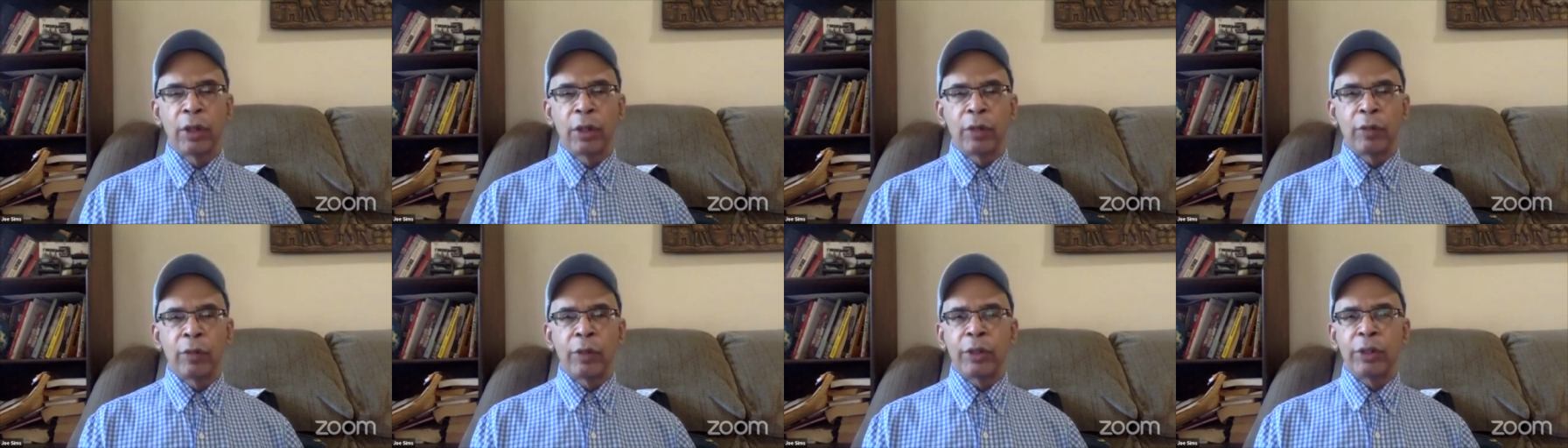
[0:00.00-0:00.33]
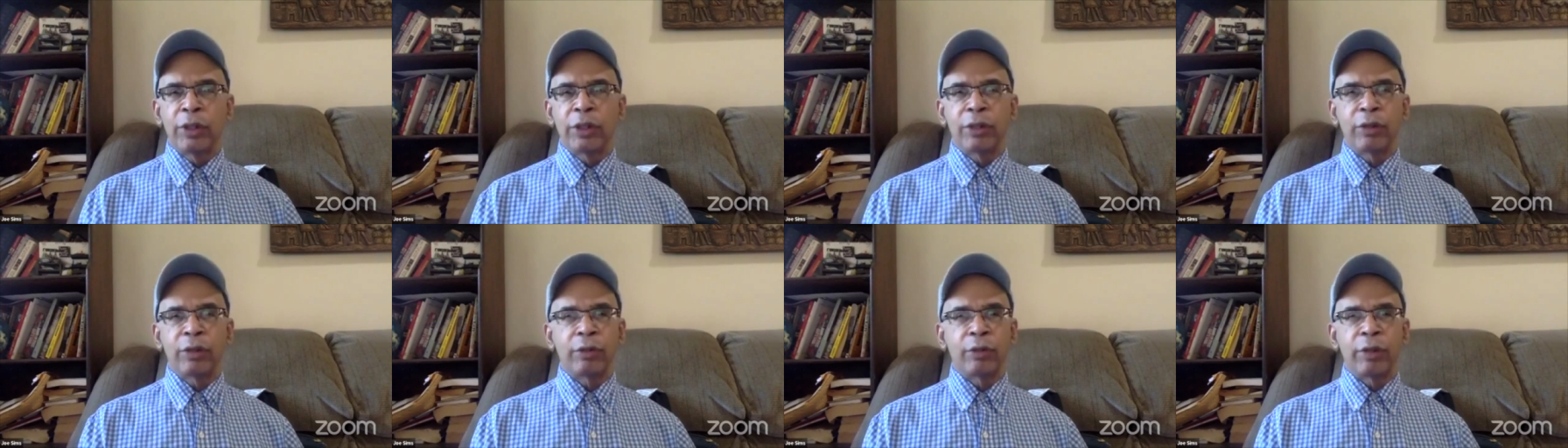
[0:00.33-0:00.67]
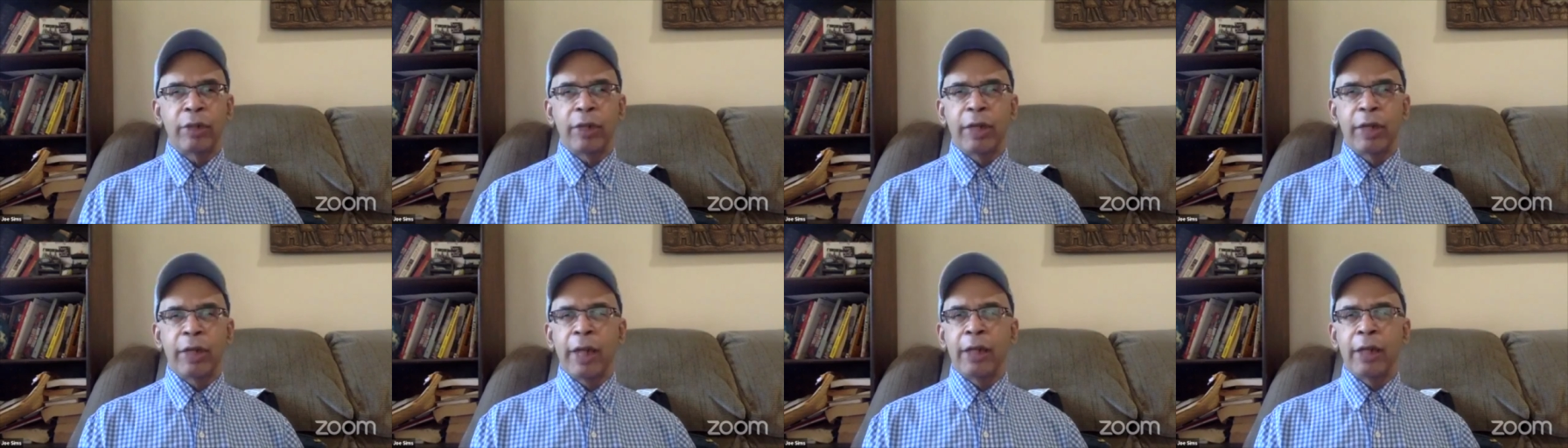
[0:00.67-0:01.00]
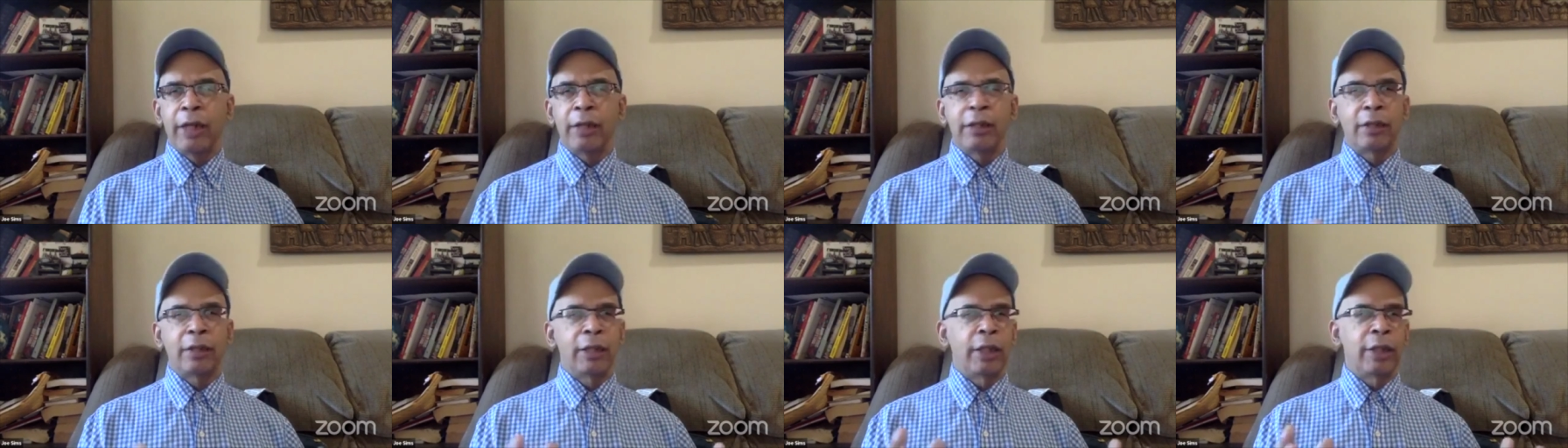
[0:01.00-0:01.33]
which
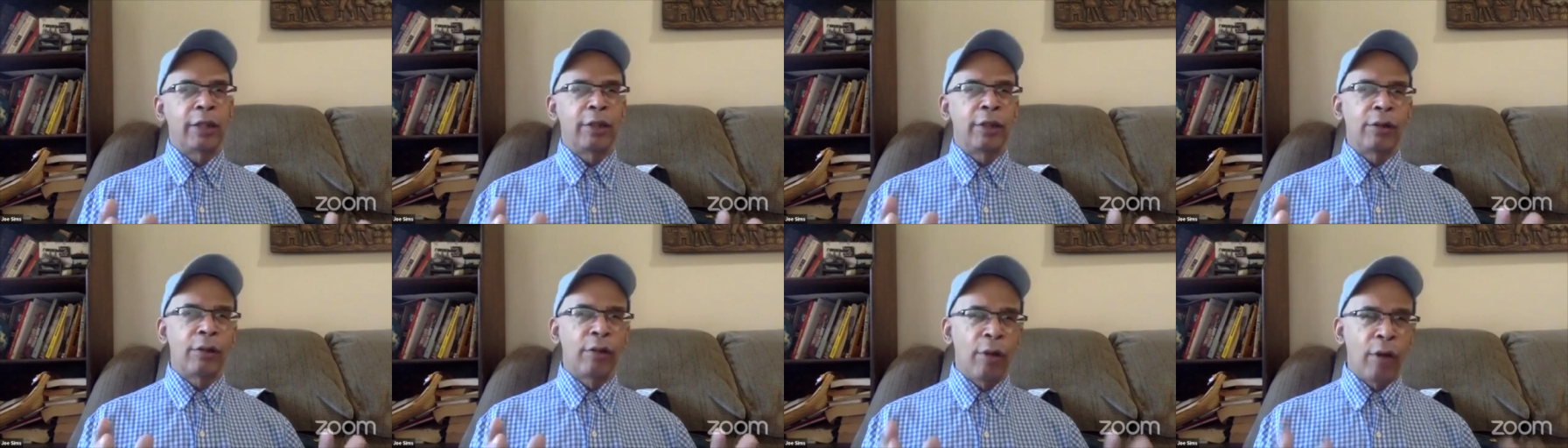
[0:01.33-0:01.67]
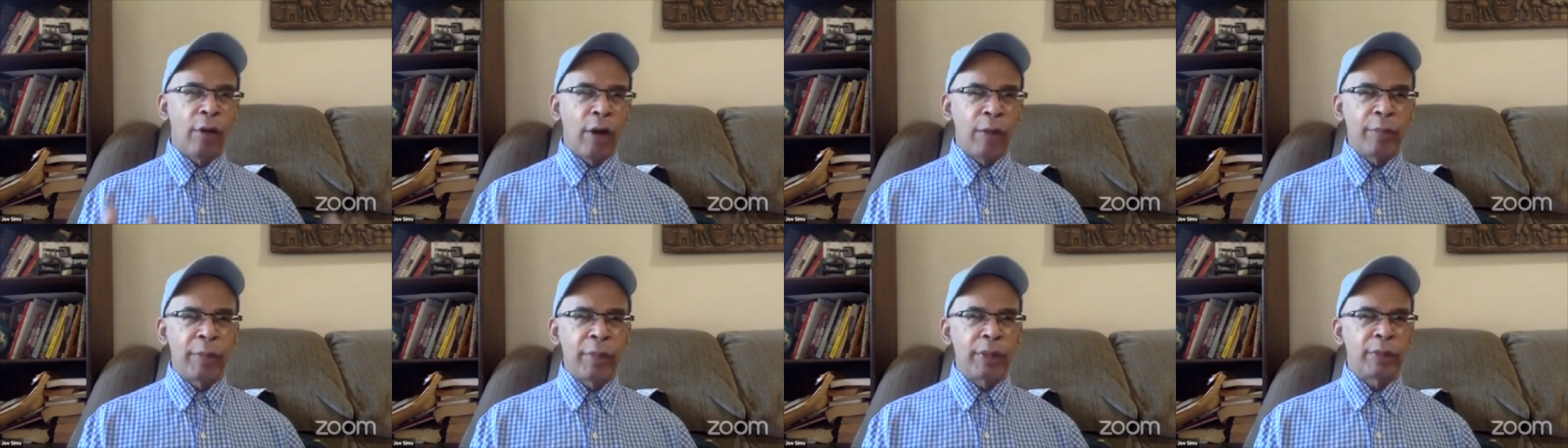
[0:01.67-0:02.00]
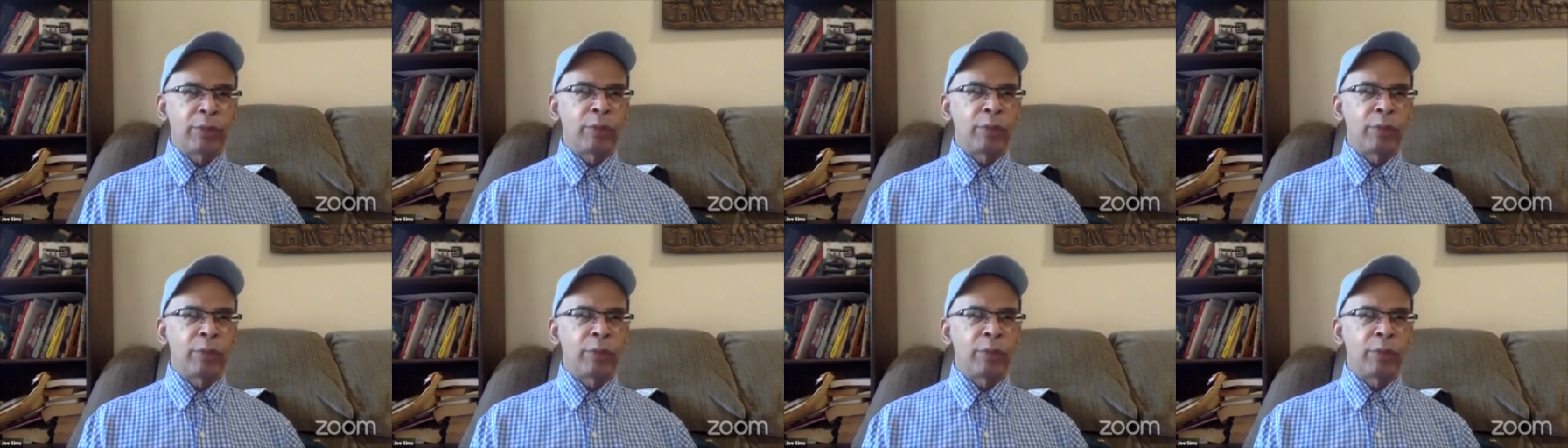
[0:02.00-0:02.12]
created enormous,